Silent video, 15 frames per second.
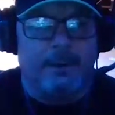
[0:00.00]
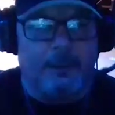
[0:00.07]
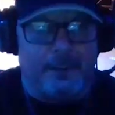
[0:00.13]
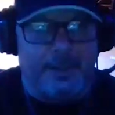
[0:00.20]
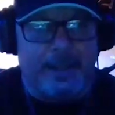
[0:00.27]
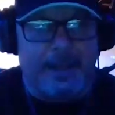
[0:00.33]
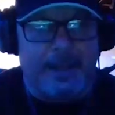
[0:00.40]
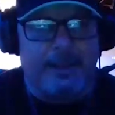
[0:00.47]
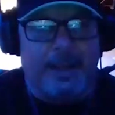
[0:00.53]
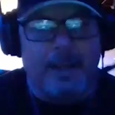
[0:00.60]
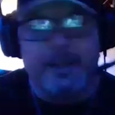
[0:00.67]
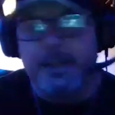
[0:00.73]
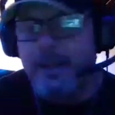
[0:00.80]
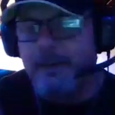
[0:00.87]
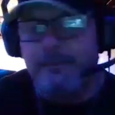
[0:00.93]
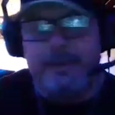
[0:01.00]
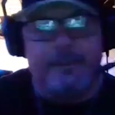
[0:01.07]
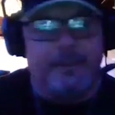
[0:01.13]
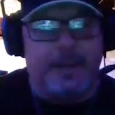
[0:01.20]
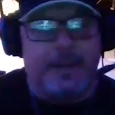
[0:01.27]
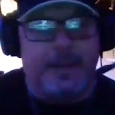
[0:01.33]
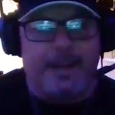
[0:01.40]
Okay. I'll give
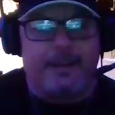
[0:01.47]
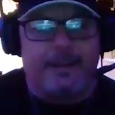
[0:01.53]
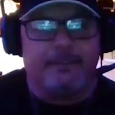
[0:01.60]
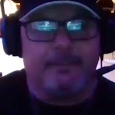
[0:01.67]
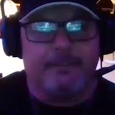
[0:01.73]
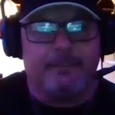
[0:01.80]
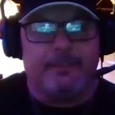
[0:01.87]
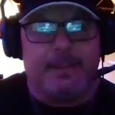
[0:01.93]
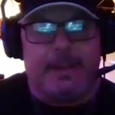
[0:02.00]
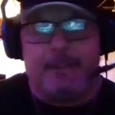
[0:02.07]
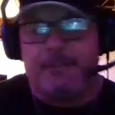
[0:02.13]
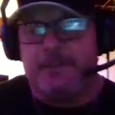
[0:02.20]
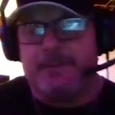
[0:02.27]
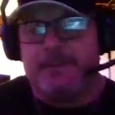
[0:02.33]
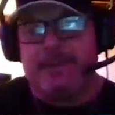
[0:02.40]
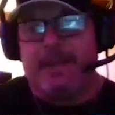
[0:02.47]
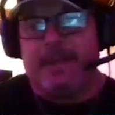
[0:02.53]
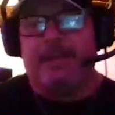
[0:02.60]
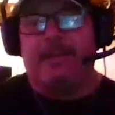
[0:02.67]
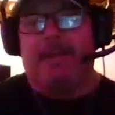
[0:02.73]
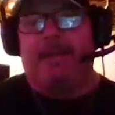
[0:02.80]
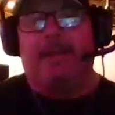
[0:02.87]
you that. And I'm just
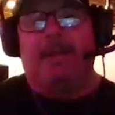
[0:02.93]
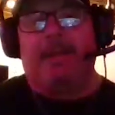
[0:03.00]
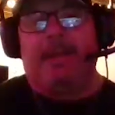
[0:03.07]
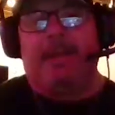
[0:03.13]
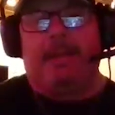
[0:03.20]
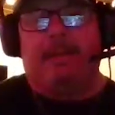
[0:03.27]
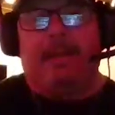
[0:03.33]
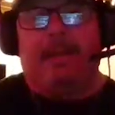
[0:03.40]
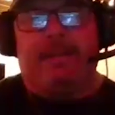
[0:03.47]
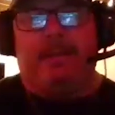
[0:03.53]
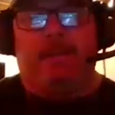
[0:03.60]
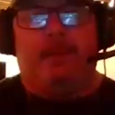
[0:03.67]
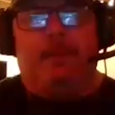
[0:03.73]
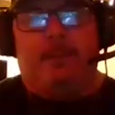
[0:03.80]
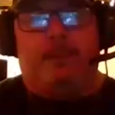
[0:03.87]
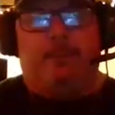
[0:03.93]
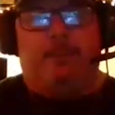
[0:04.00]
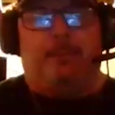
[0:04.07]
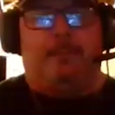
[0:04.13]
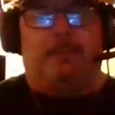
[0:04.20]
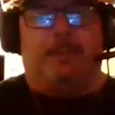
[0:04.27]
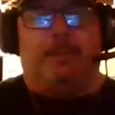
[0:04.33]
saying that, like
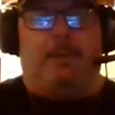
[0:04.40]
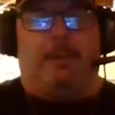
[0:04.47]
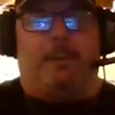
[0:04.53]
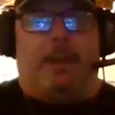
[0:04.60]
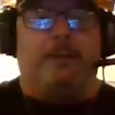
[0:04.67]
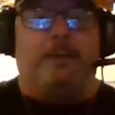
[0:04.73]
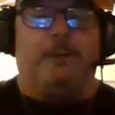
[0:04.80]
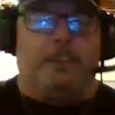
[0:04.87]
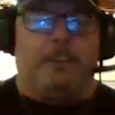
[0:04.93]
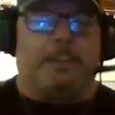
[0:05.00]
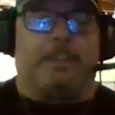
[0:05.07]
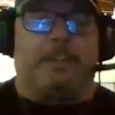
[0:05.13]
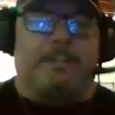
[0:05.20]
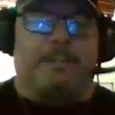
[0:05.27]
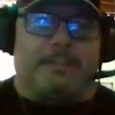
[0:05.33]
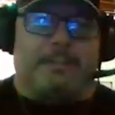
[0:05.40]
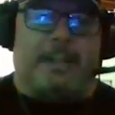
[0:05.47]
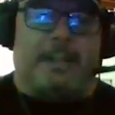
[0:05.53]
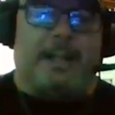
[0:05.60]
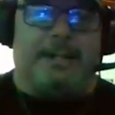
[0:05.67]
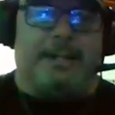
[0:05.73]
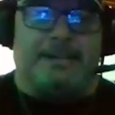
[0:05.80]
I do look at some
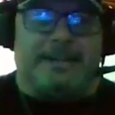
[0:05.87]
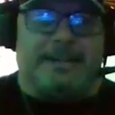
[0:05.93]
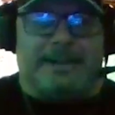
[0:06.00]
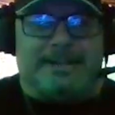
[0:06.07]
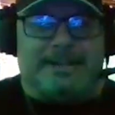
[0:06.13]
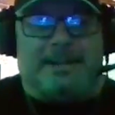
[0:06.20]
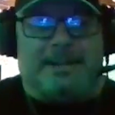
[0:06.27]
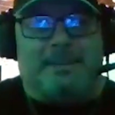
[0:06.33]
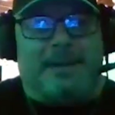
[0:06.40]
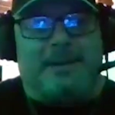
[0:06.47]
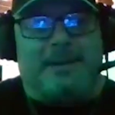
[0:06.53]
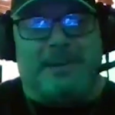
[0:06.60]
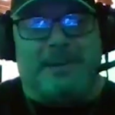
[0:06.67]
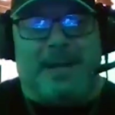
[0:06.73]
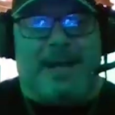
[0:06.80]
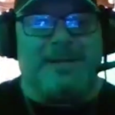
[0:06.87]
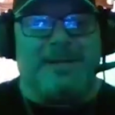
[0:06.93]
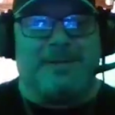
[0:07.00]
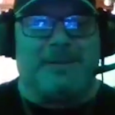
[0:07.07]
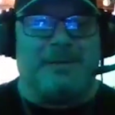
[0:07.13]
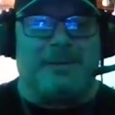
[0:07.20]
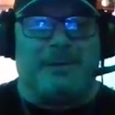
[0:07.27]
science in this, and I'm like, you
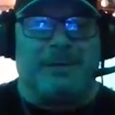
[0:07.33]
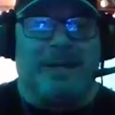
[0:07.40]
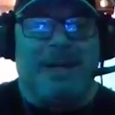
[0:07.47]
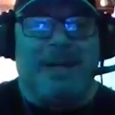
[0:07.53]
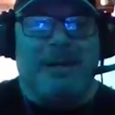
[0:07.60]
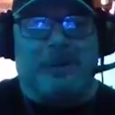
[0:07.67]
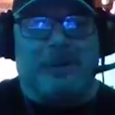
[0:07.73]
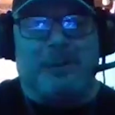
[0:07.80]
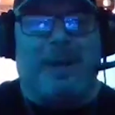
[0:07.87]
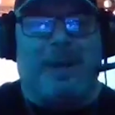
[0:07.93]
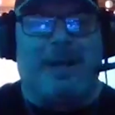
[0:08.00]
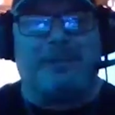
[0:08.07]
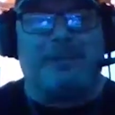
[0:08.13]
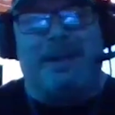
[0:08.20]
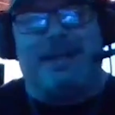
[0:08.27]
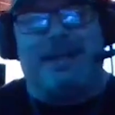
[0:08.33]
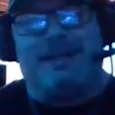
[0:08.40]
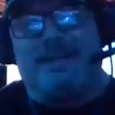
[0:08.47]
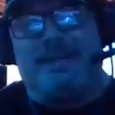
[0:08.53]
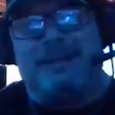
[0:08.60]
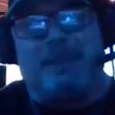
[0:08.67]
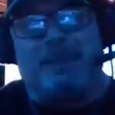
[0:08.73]
guys you're grasping
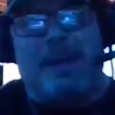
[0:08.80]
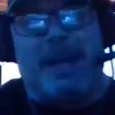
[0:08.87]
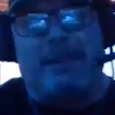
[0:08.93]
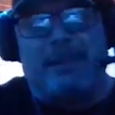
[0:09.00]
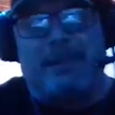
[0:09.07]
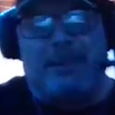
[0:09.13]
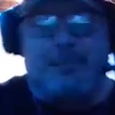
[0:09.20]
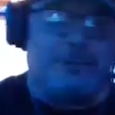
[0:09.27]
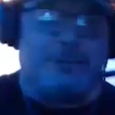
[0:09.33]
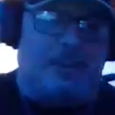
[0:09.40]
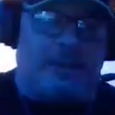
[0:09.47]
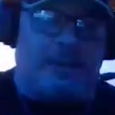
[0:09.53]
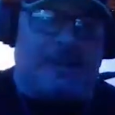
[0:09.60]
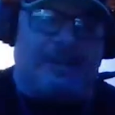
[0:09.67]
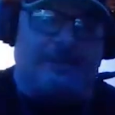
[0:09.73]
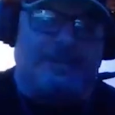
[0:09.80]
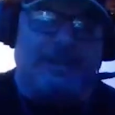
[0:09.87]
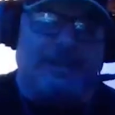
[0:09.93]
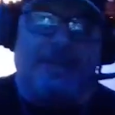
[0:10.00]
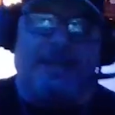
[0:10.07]
at these popular straws.